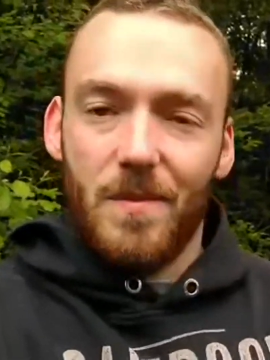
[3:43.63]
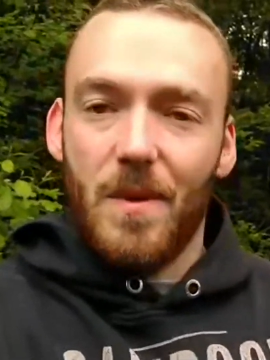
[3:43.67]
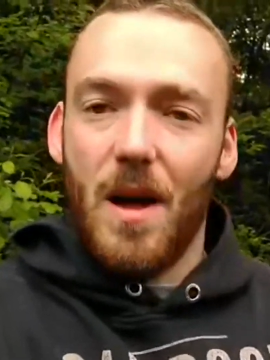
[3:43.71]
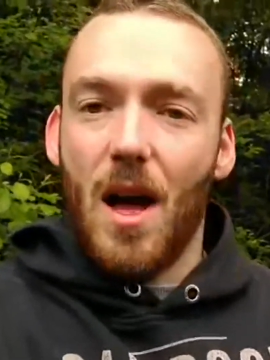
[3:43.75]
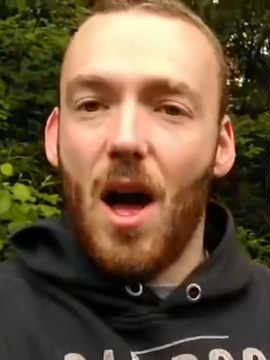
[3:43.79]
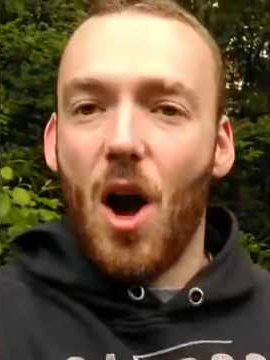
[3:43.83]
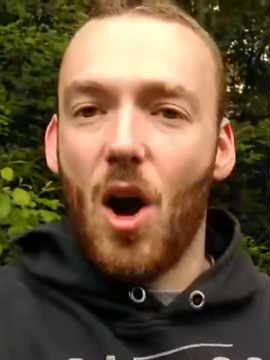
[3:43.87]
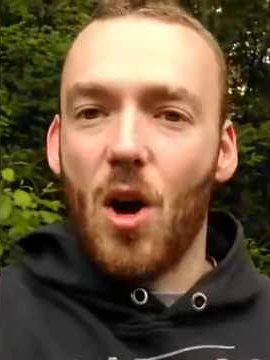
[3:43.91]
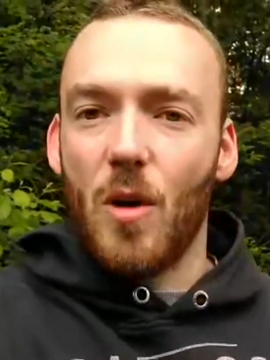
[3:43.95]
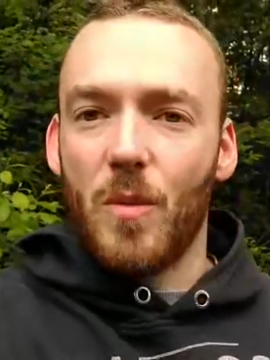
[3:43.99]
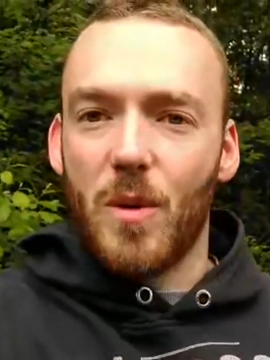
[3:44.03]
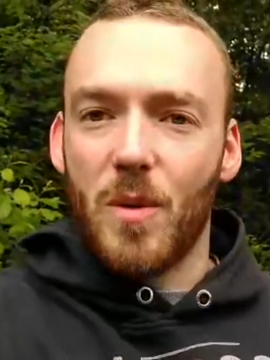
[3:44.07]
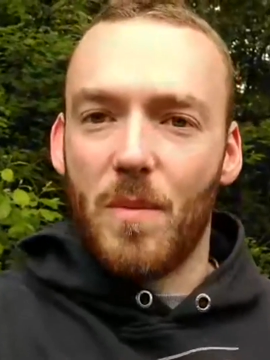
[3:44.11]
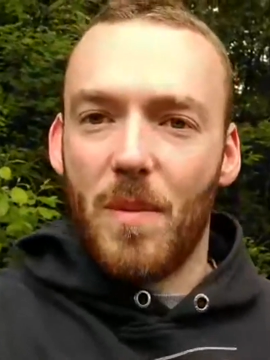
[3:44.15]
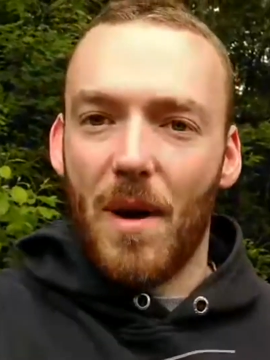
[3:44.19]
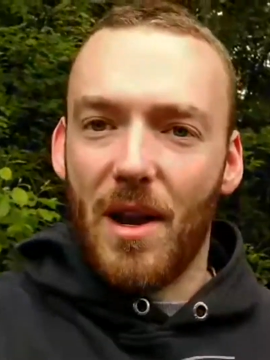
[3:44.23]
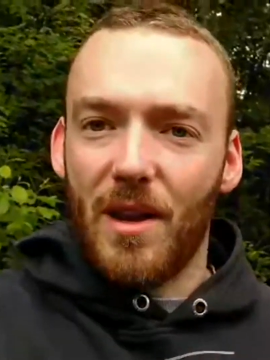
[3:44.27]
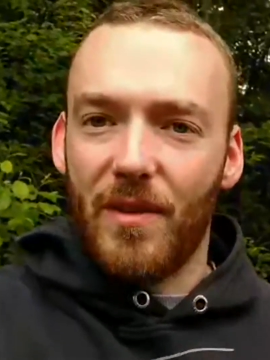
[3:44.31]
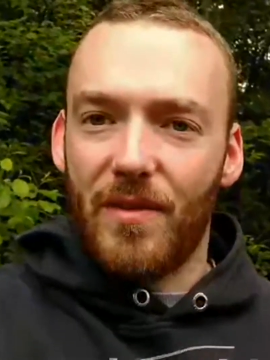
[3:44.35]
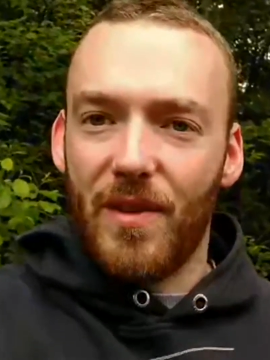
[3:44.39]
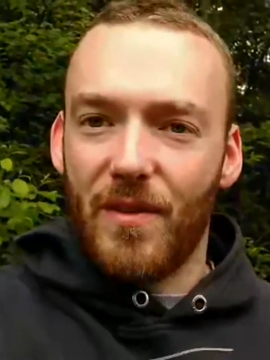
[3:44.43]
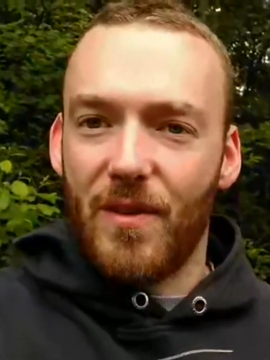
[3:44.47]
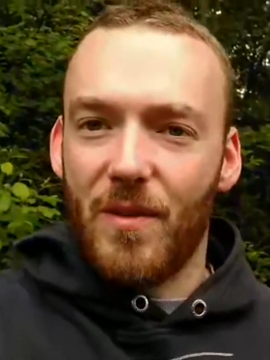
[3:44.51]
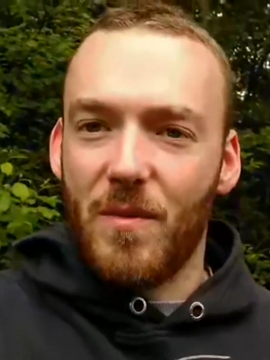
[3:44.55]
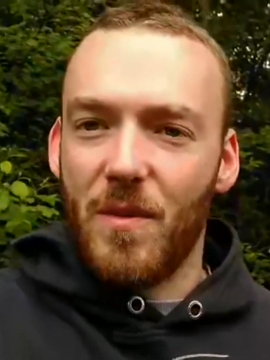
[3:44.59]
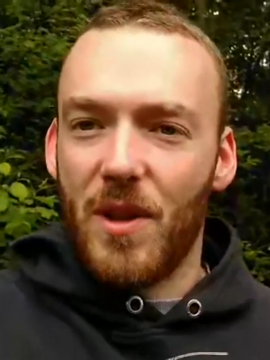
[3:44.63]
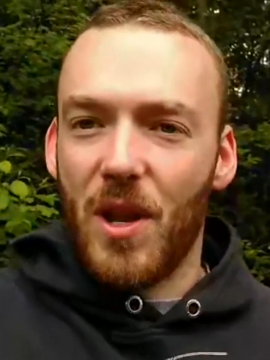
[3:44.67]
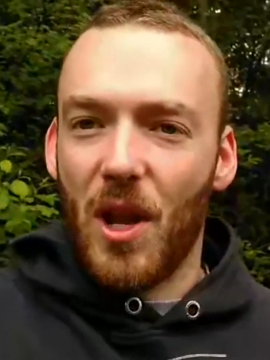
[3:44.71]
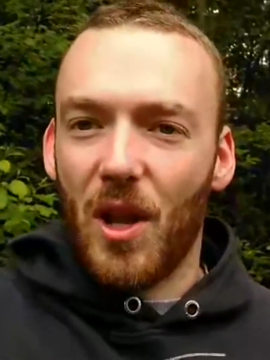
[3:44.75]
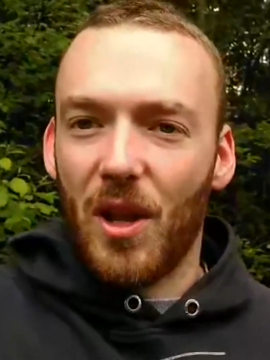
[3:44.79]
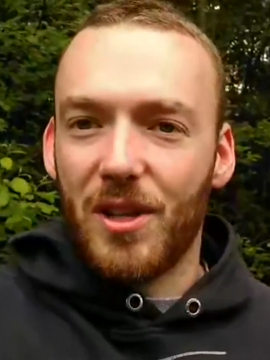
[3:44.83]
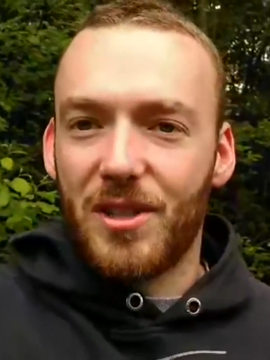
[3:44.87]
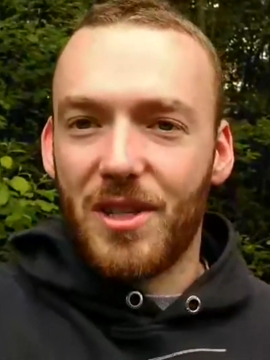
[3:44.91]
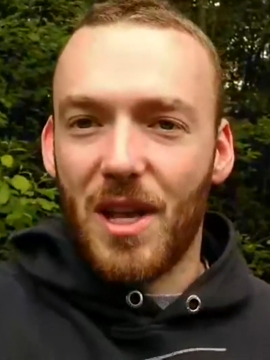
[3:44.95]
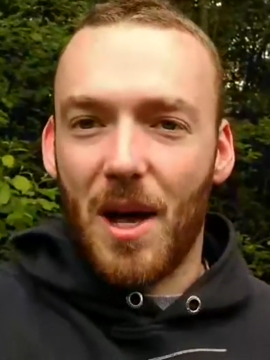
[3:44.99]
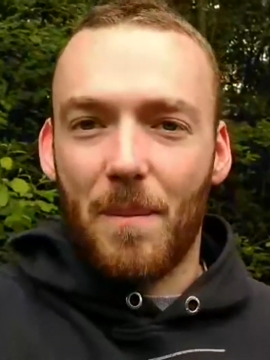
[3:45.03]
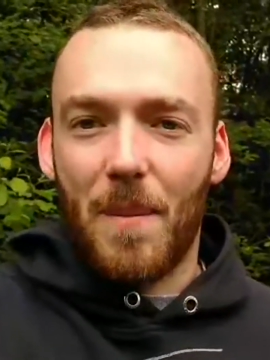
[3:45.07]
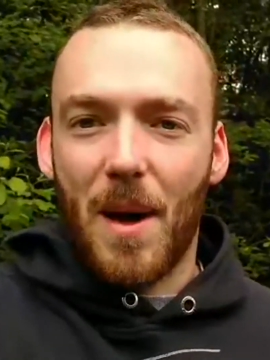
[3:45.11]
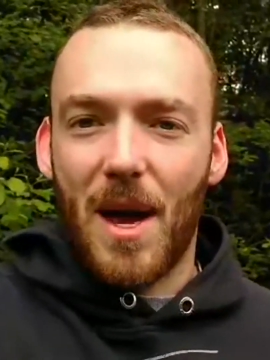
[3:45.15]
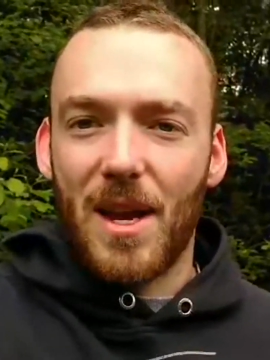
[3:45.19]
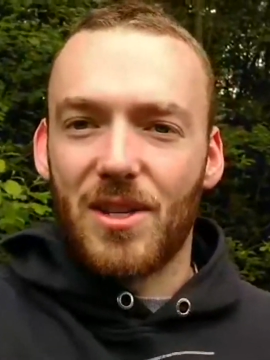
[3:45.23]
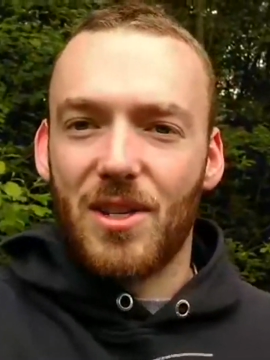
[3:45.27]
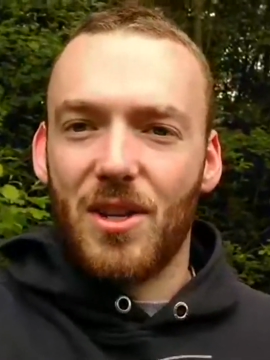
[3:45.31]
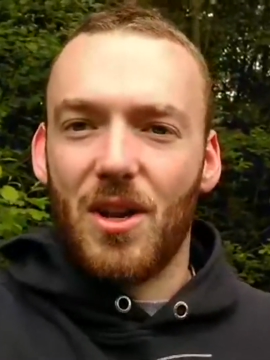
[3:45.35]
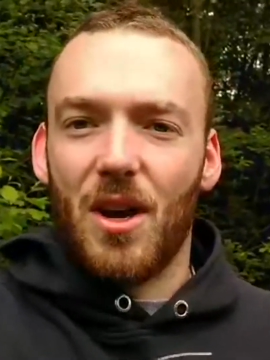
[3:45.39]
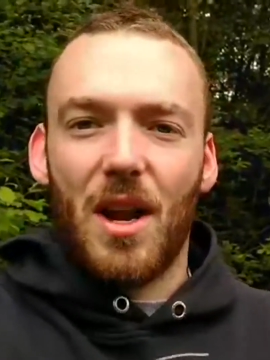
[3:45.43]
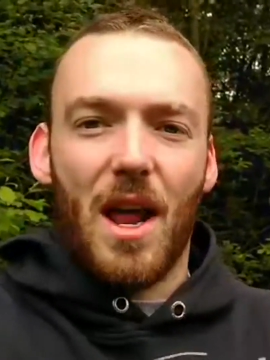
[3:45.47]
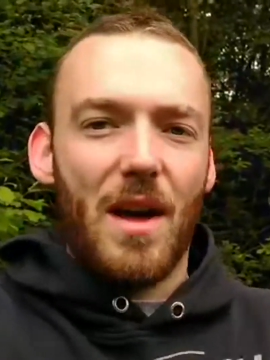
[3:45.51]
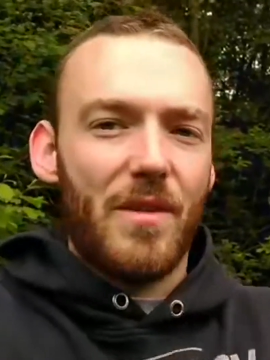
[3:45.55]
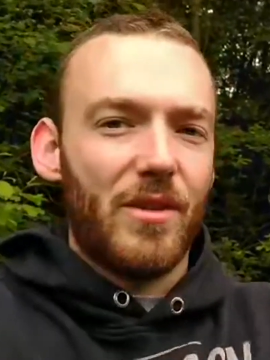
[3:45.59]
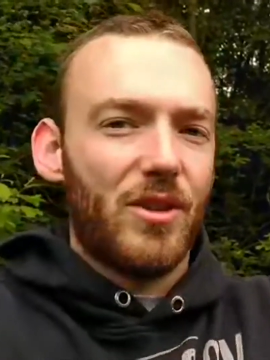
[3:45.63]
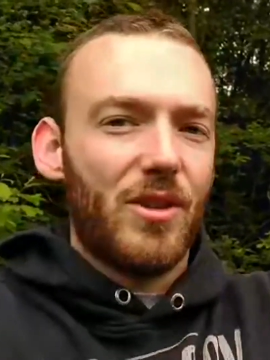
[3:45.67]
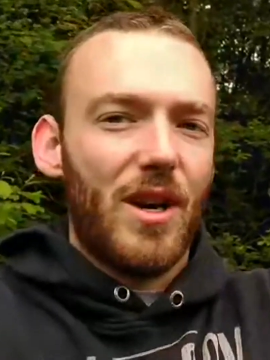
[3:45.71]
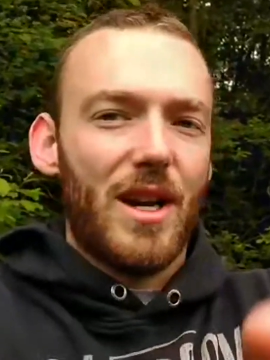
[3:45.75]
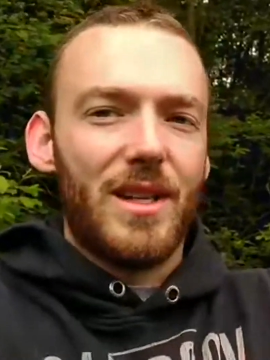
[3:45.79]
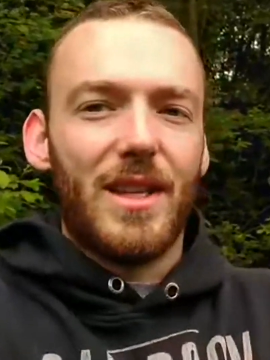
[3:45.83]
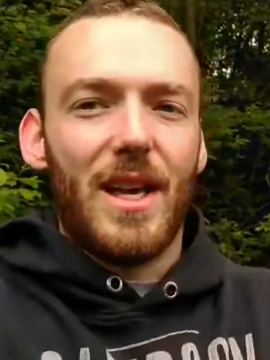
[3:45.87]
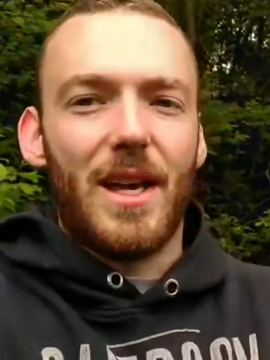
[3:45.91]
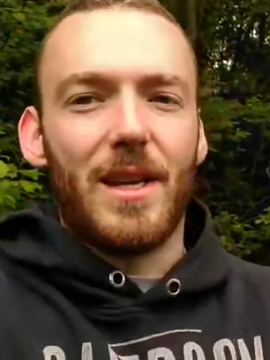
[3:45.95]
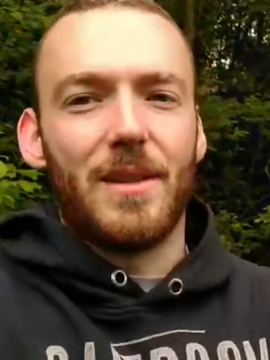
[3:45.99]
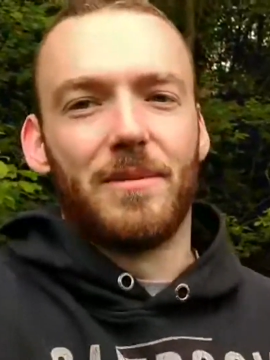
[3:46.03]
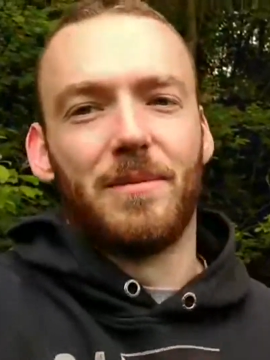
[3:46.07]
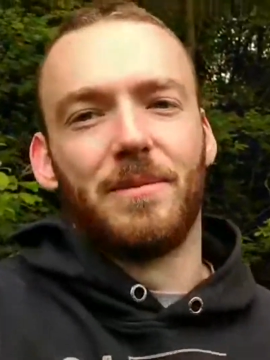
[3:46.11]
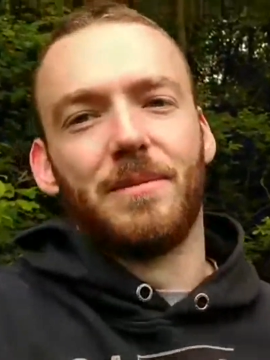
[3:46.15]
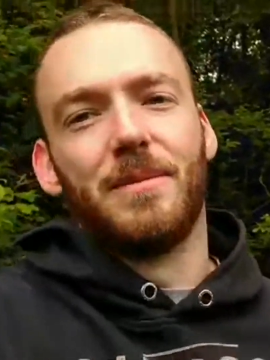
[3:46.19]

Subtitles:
I hope you benefit from the knowledge that I'm passing on. Have a great day.